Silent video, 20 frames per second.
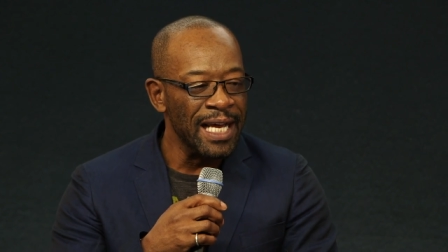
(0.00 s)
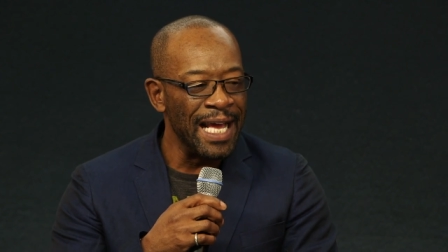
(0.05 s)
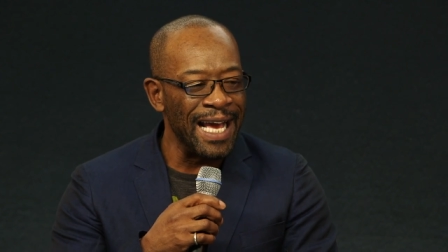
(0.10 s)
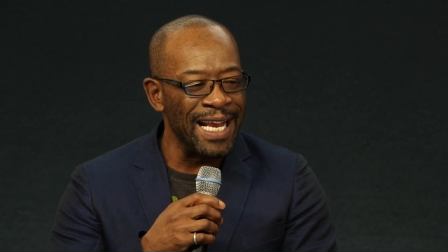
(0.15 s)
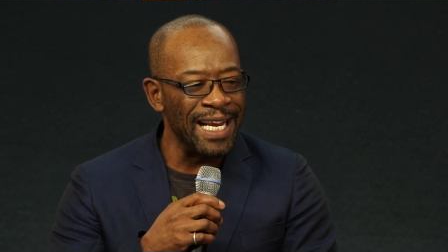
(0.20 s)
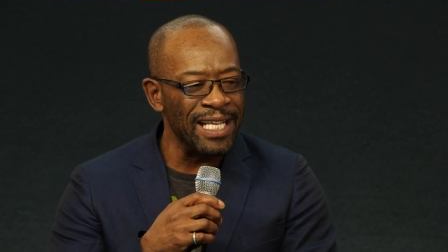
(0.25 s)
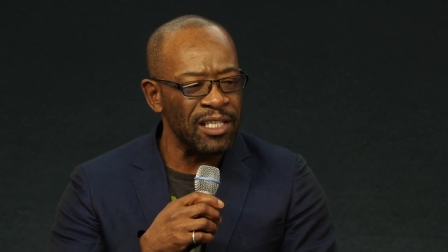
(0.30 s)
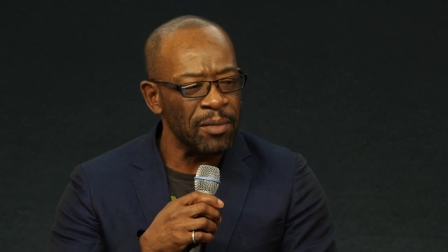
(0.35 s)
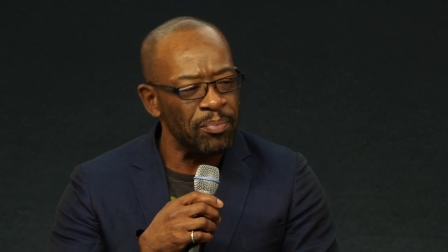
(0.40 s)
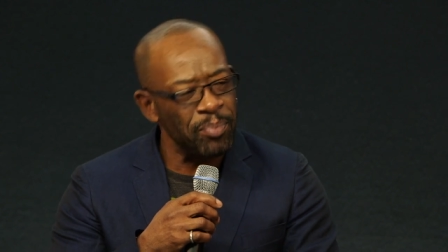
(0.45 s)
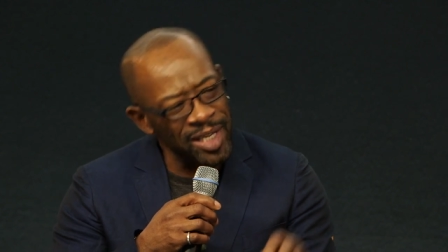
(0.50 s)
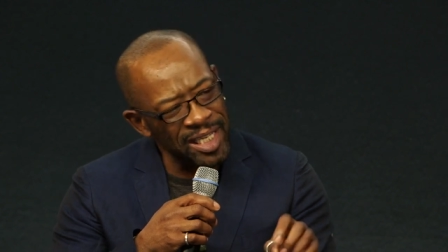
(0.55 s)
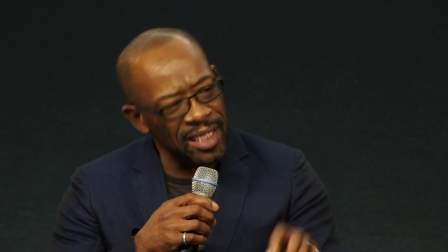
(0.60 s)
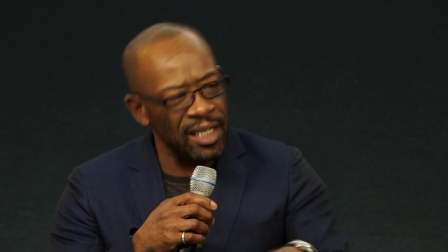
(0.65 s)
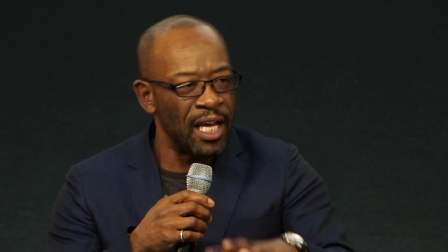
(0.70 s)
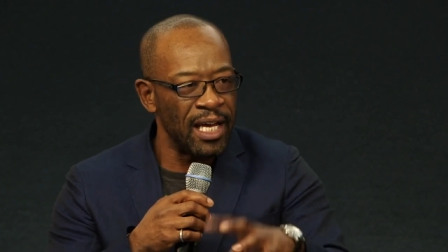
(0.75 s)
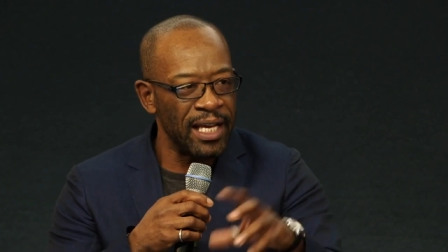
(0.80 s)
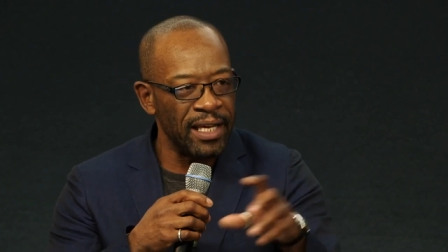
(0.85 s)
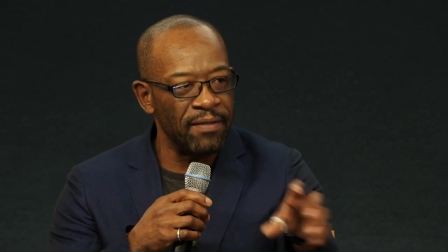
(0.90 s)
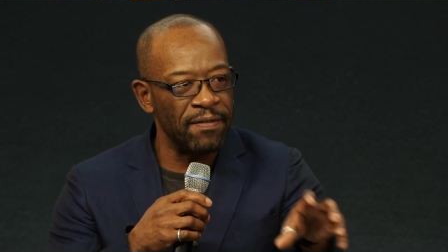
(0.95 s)
and it's a bit
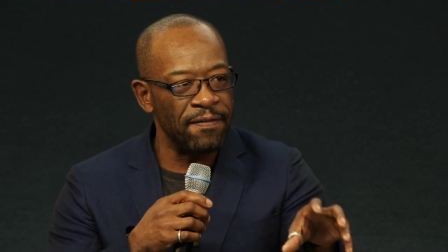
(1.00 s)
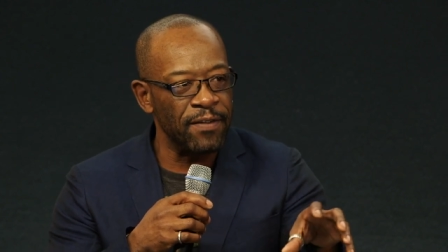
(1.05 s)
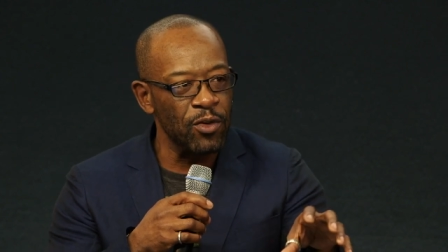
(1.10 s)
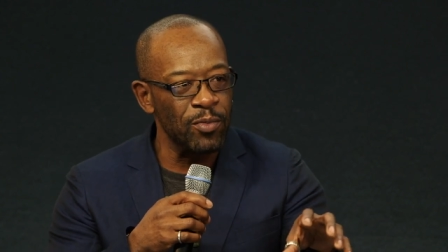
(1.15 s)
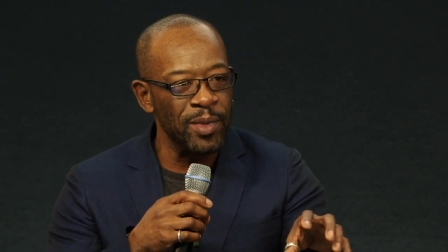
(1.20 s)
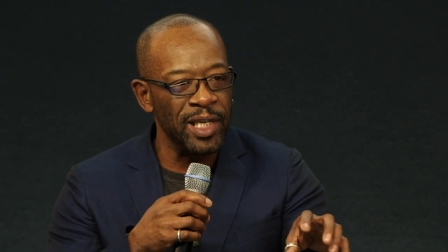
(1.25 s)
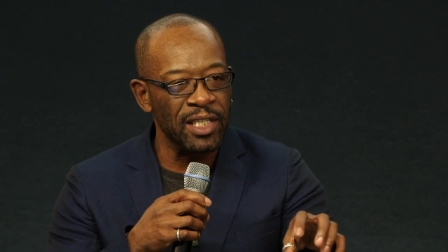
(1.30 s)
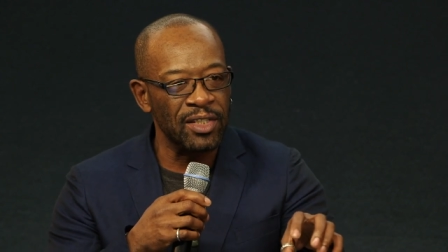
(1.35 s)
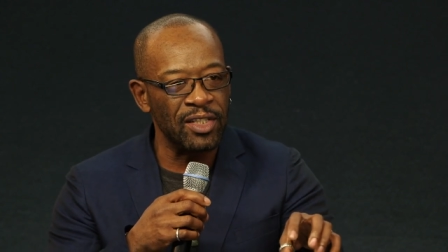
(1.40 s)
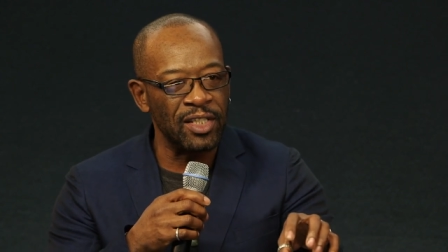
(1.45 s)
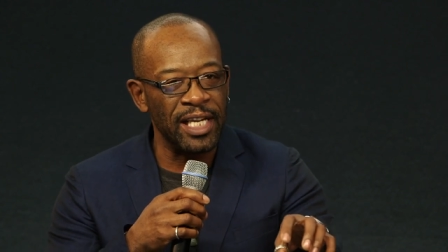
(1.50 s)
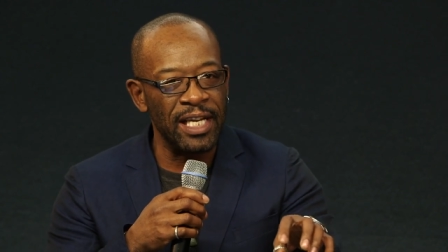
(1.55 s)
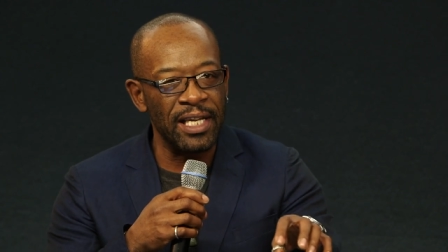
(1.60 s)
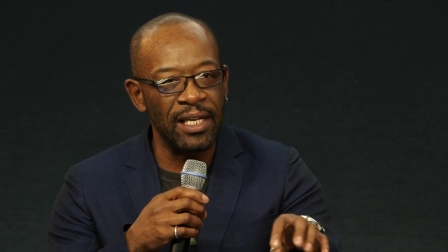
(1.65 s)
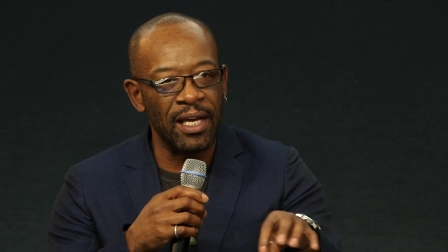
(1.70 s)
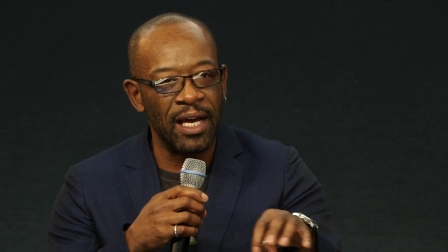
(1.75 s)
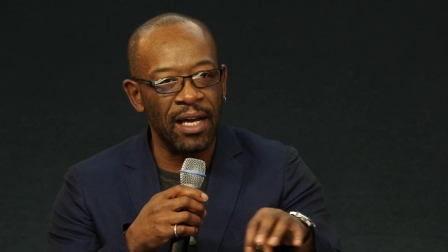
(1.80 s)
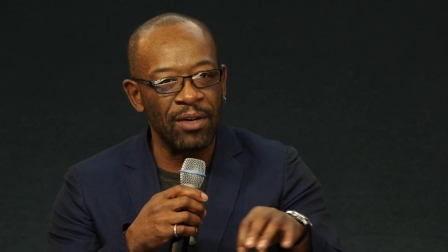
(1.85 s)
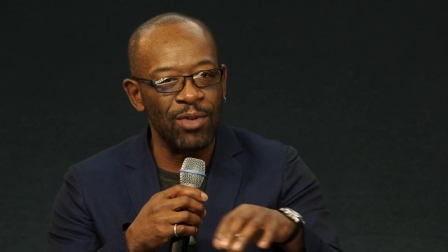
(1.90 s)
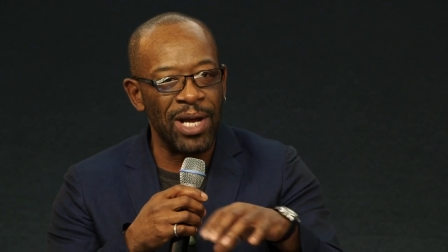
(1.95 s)
like filming a
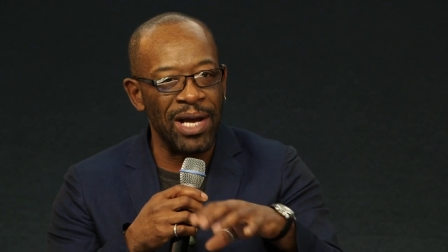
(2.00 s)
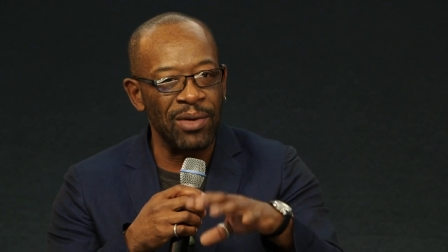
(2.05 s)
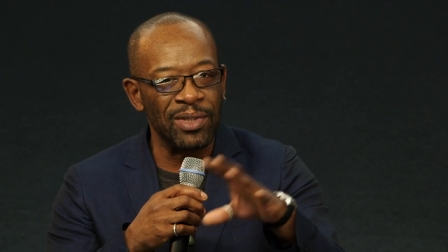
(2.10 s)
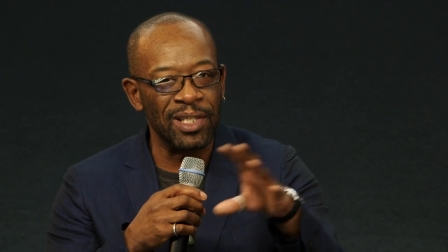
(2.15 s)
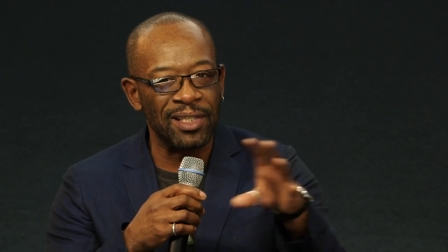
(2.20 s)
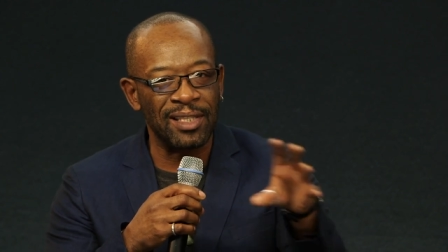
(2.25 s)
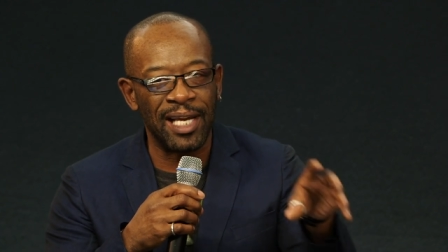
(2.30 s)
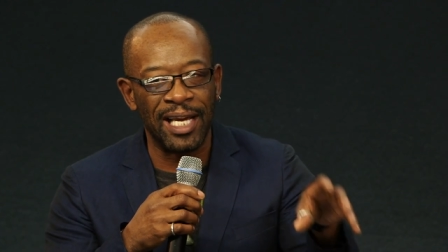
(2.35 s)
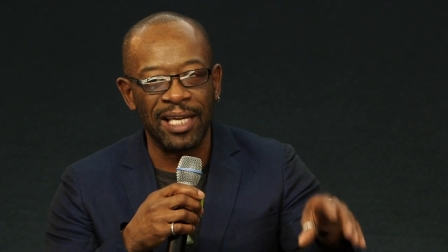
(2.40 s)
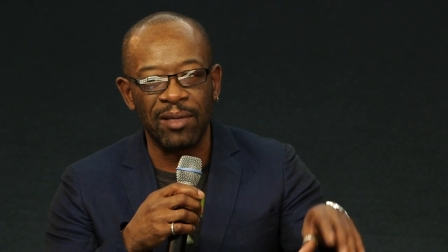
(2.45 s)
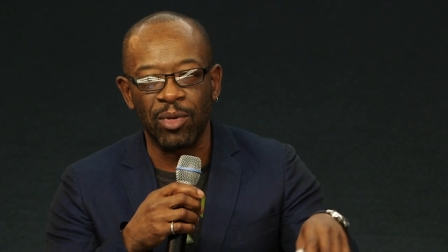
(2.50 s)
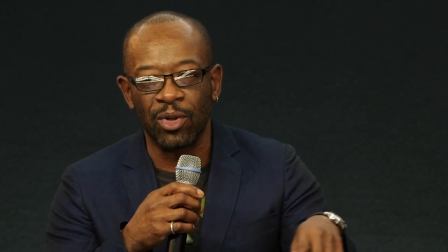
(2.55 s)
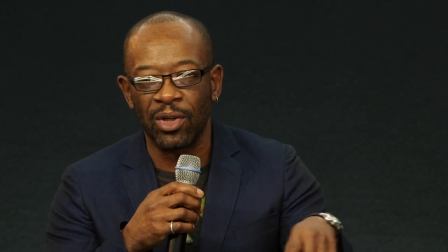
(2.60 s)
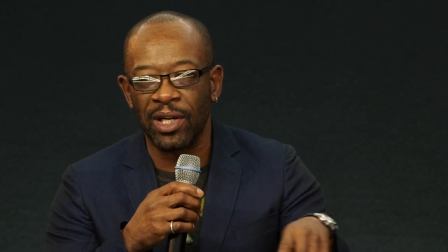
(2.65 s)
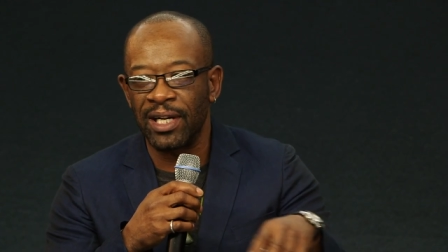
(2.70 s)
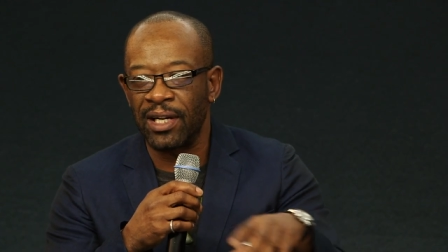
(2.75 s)
scene around a table.